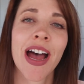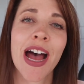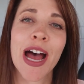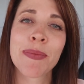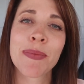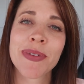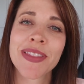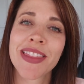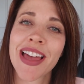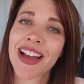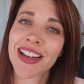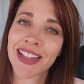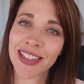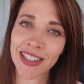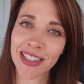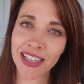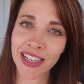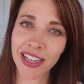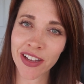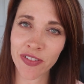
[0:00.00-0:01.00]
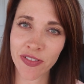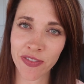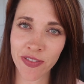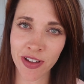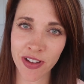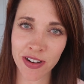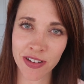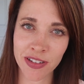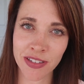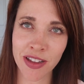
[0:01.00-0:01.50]
up at that
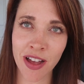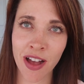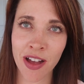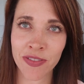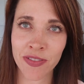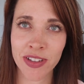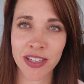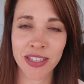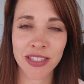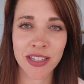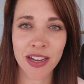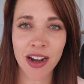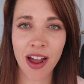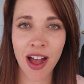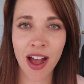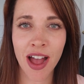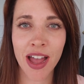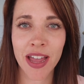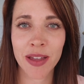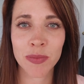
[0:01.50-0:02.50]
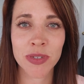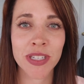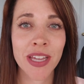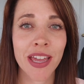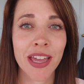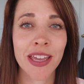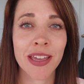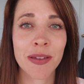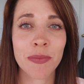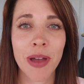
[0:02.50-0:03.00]
ClickFunnels office that I'm
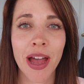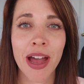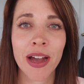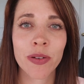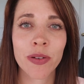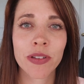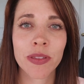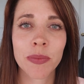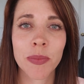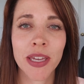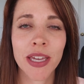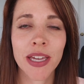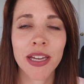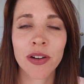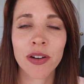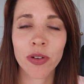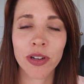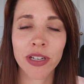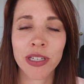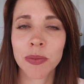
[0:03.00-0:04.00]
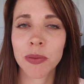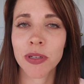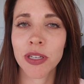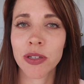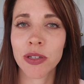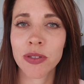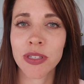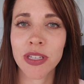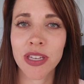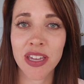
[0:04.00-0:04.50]
taking back with me and going to be
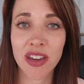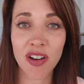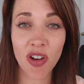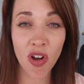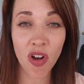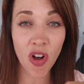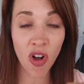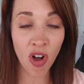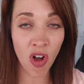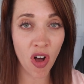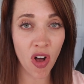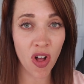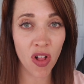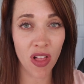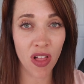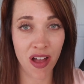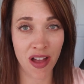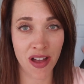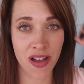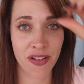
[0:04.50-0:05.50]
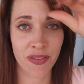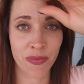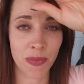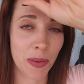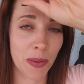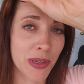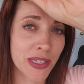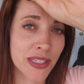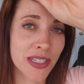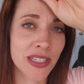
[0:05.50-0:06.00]
using in all of
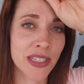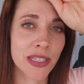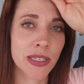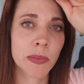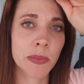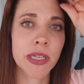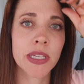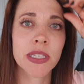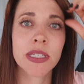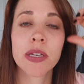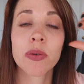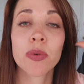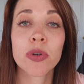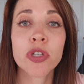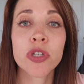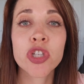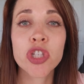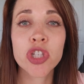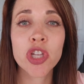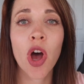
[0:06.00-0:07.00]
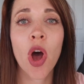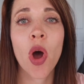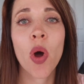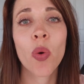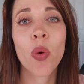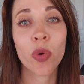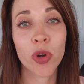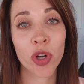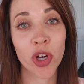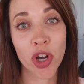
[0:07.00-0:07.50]
my businesses because they were
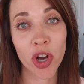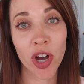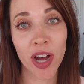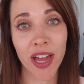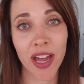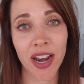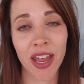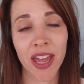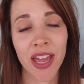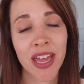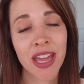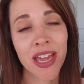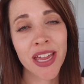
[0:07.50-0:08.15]
so good.